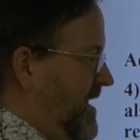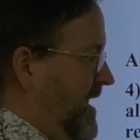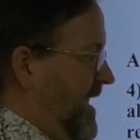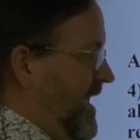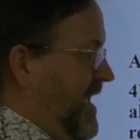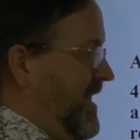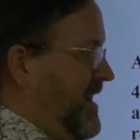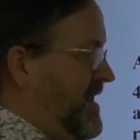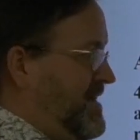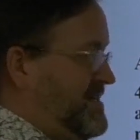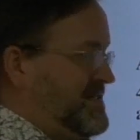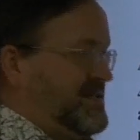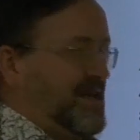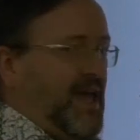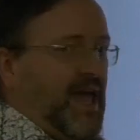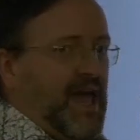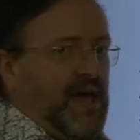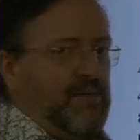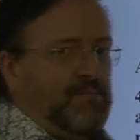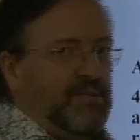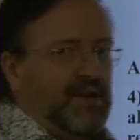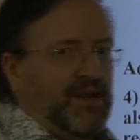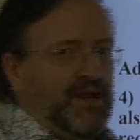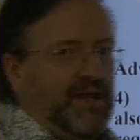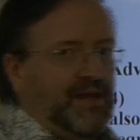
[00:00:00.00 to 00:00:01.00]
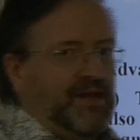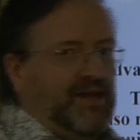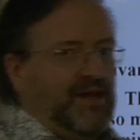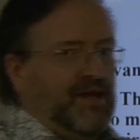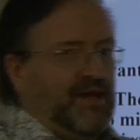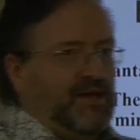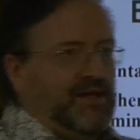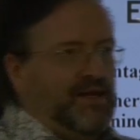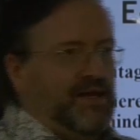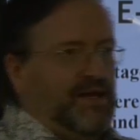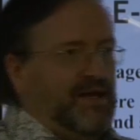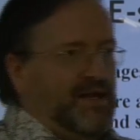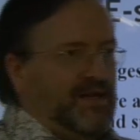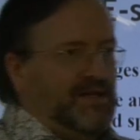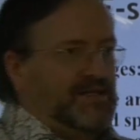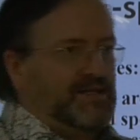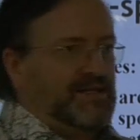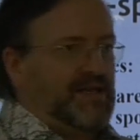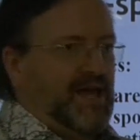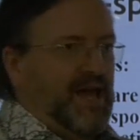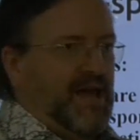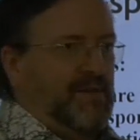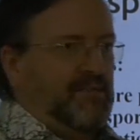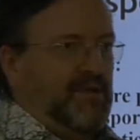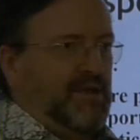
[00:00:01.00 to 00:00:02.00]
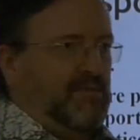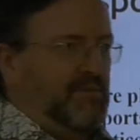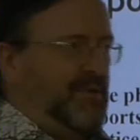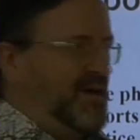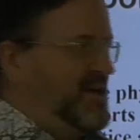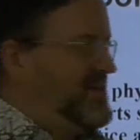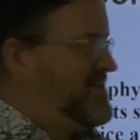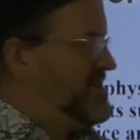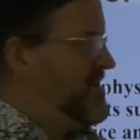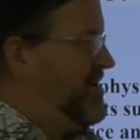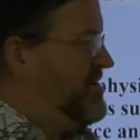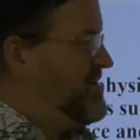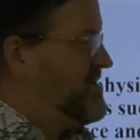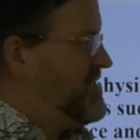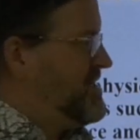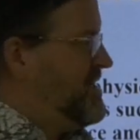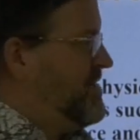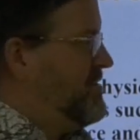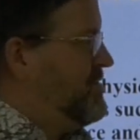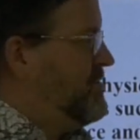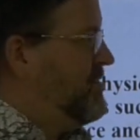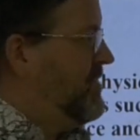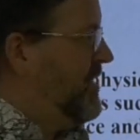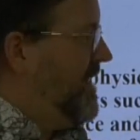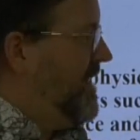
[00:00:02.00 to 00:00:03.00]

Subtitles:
It is gambling, it is gambling, but it's also